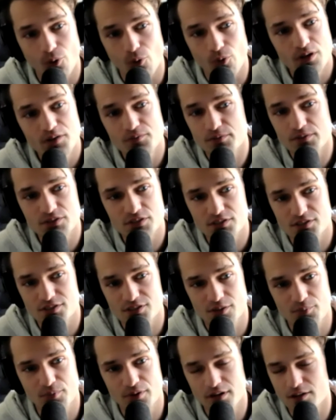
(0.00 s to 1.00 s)
even
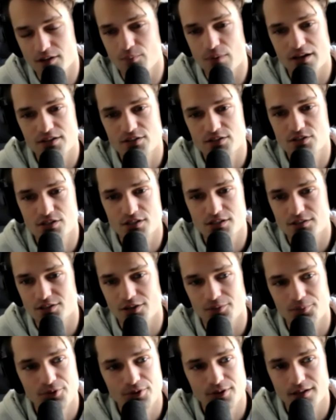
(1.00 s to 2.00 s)
somebody messaging
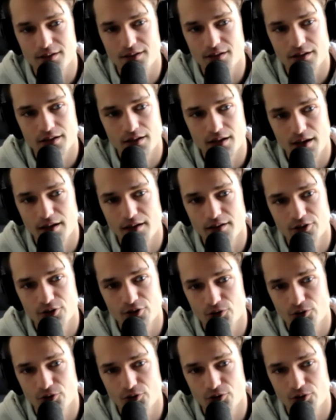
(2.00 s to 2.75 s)
something like, hey,